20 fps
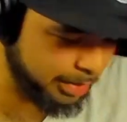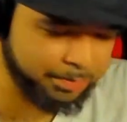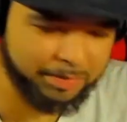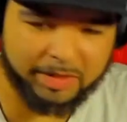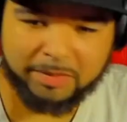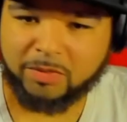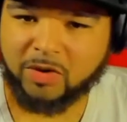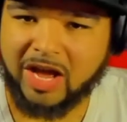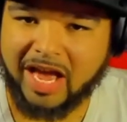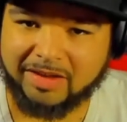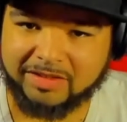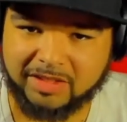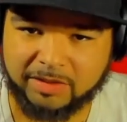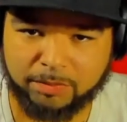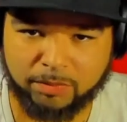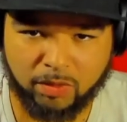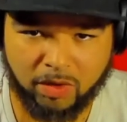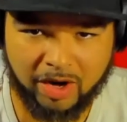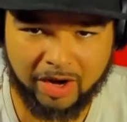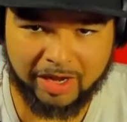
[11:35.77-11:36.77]
people have some
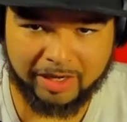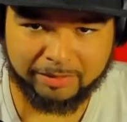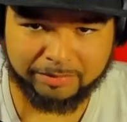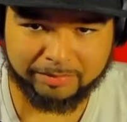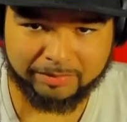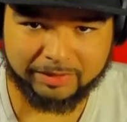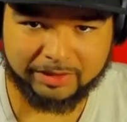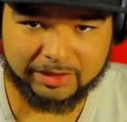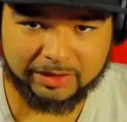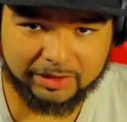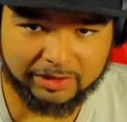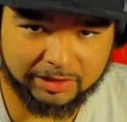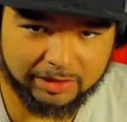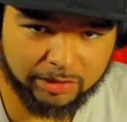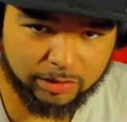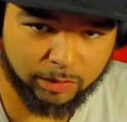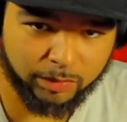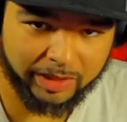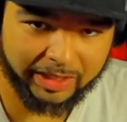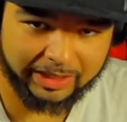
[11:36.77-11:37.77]
problems
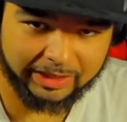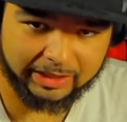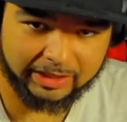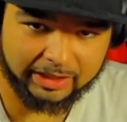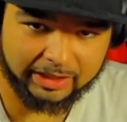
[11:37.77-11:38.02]
with